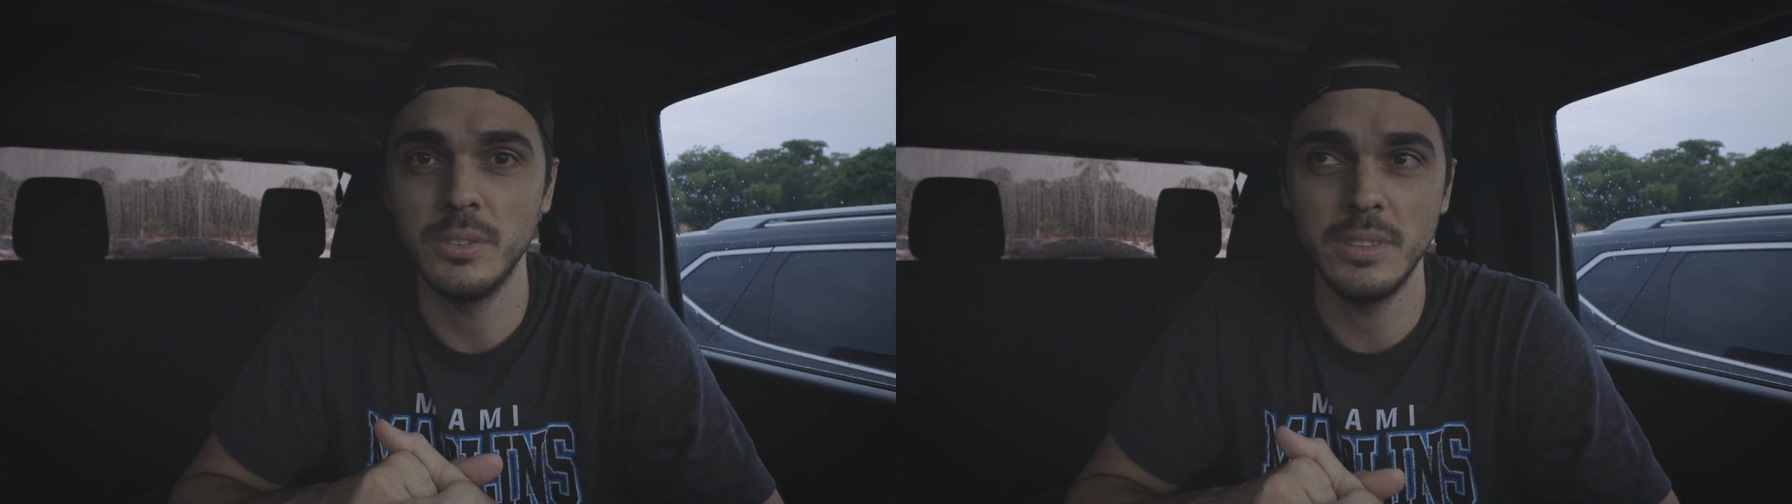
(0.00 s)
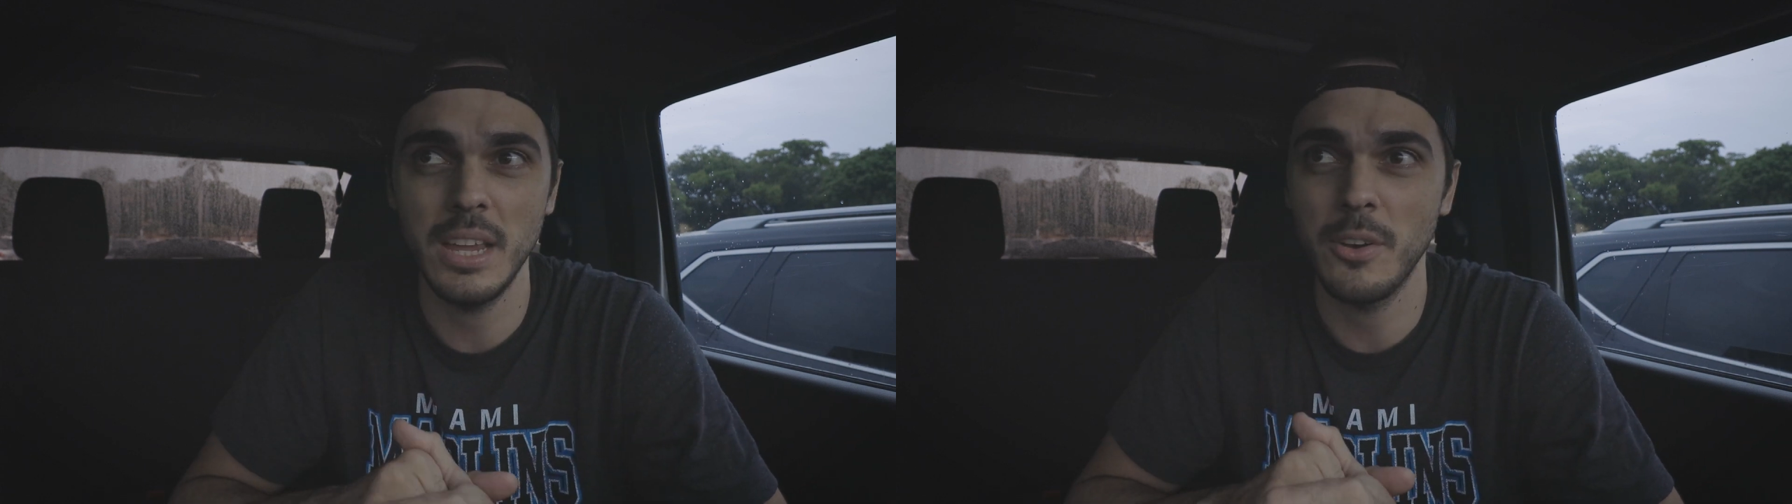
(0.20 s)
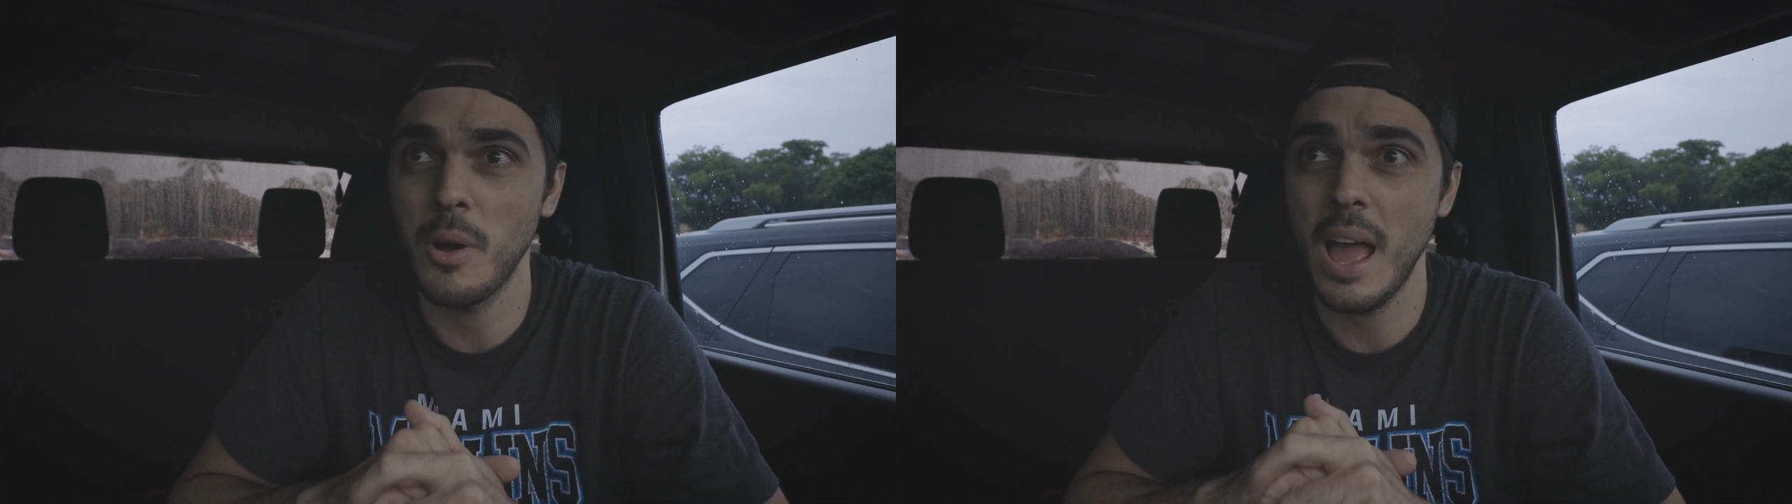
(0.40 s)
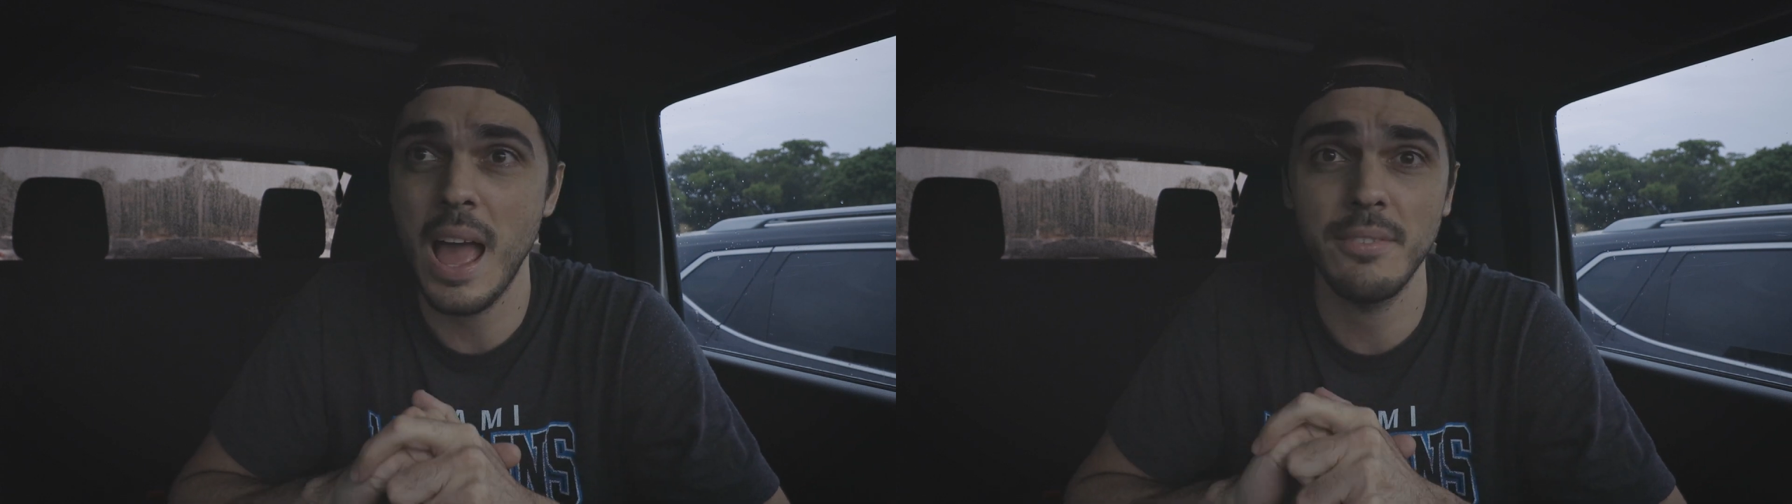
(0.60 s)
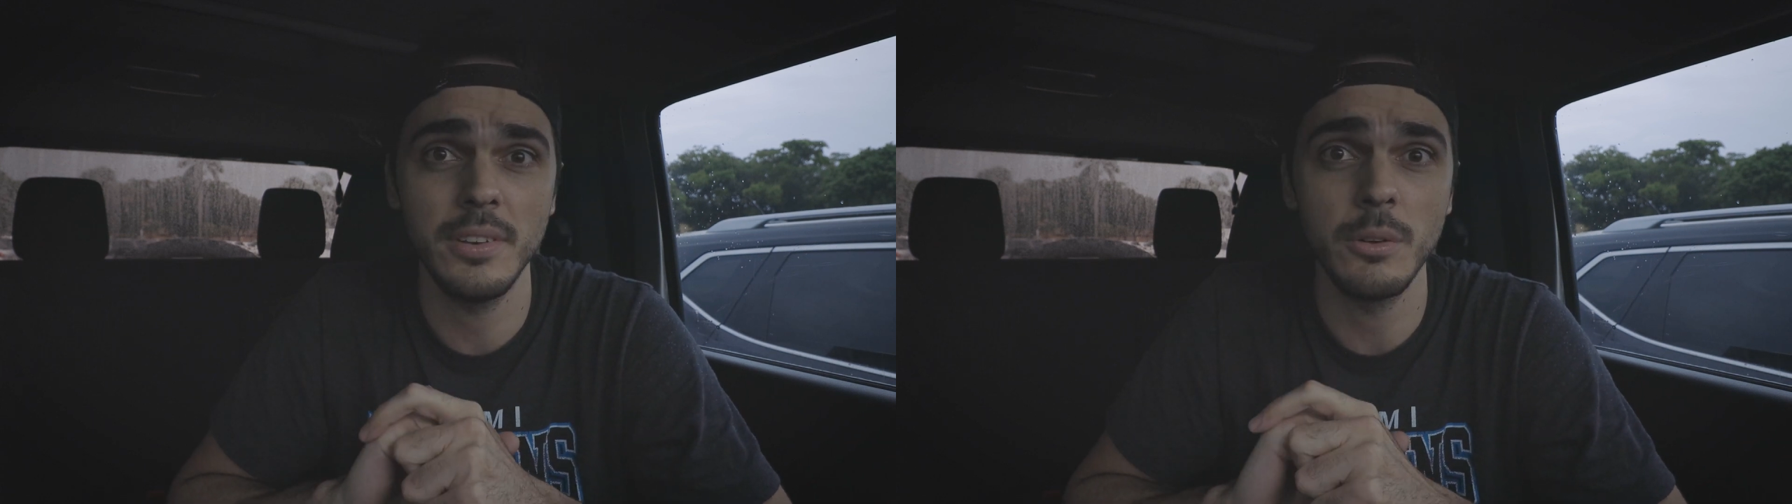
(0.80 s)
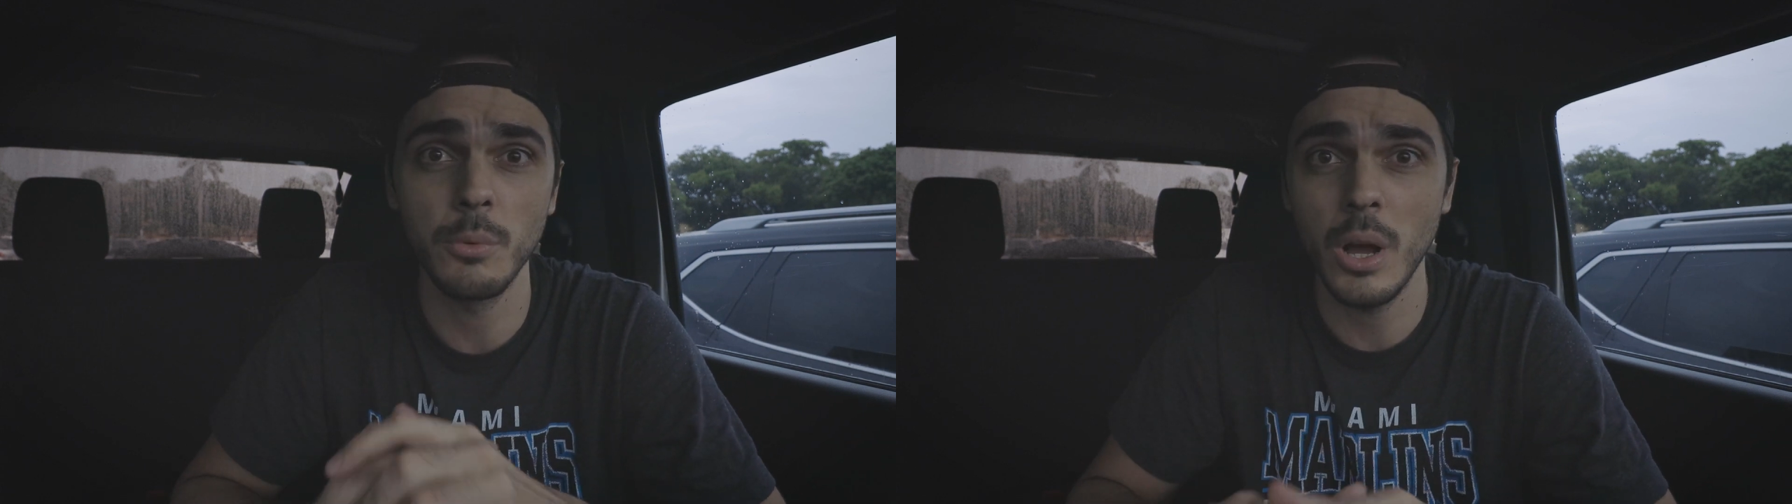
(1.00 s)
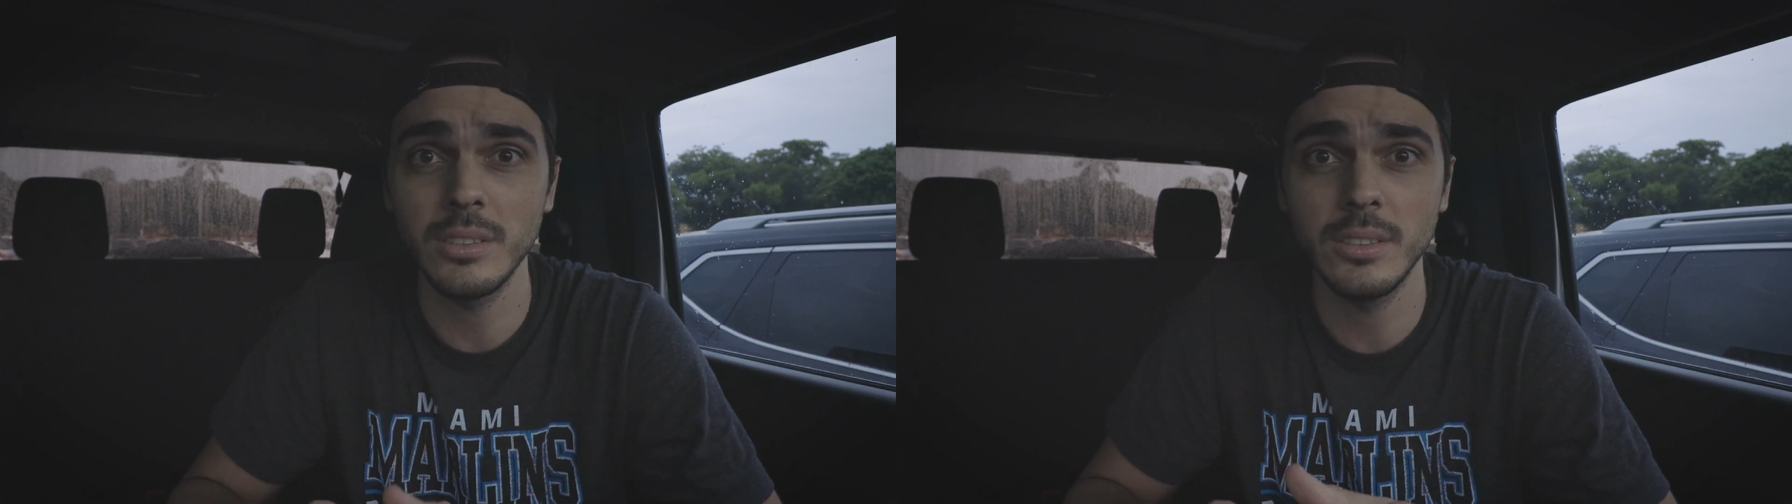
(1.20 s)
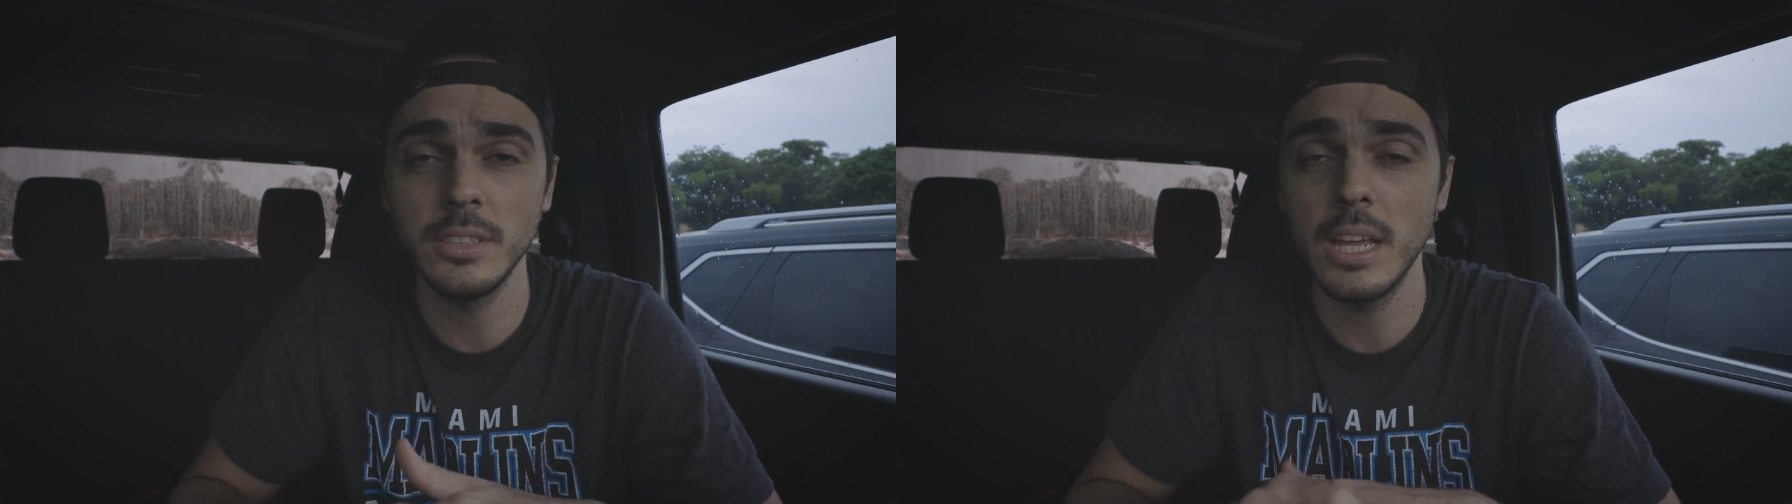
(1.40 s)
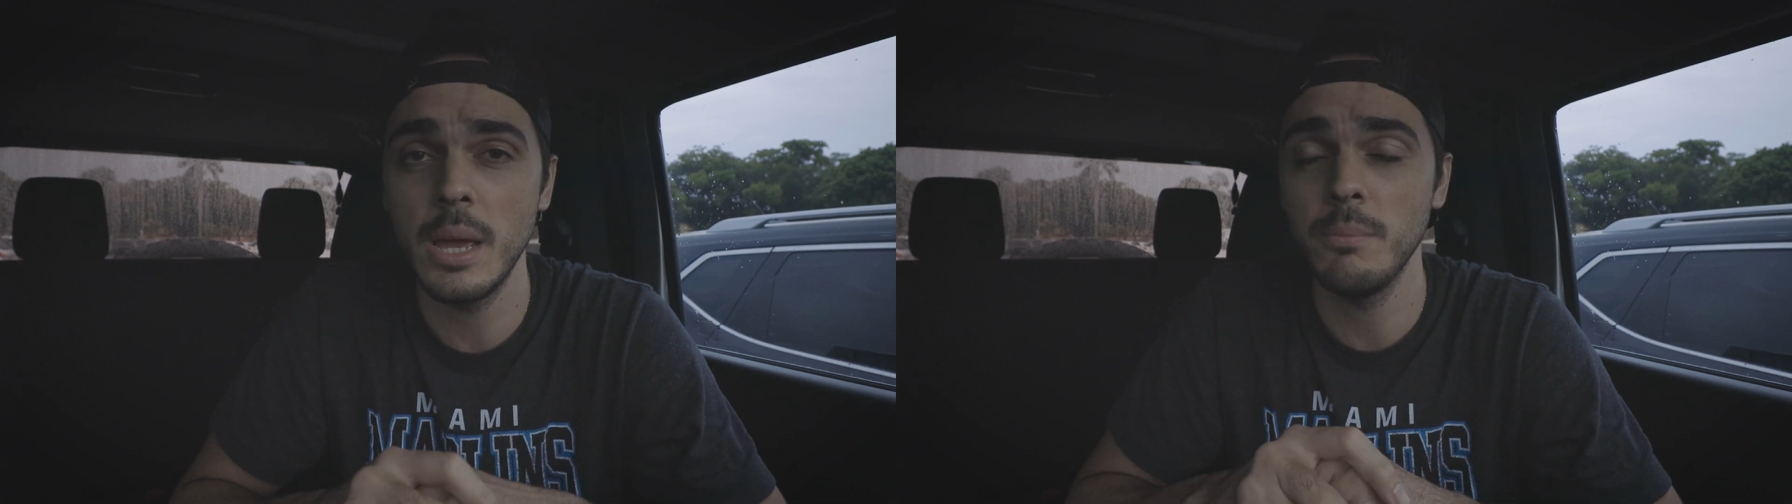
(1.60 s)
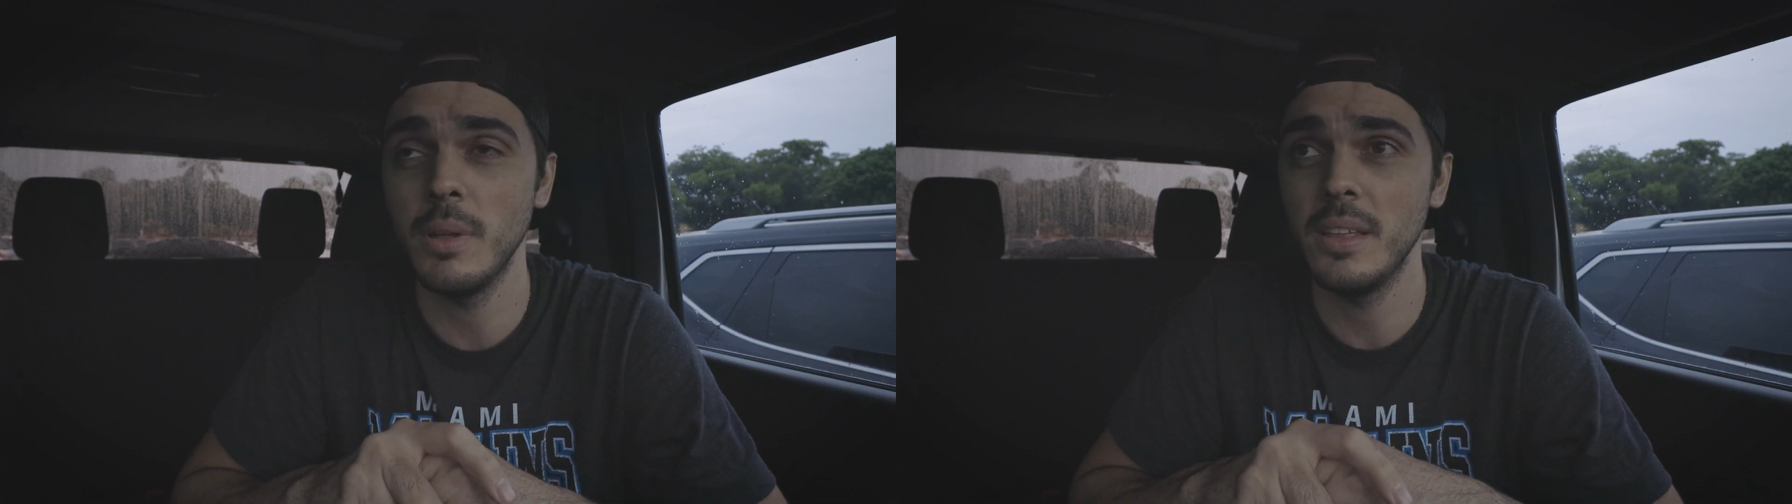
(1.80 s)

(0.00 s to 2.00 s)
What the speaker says: They don't have any rust on them,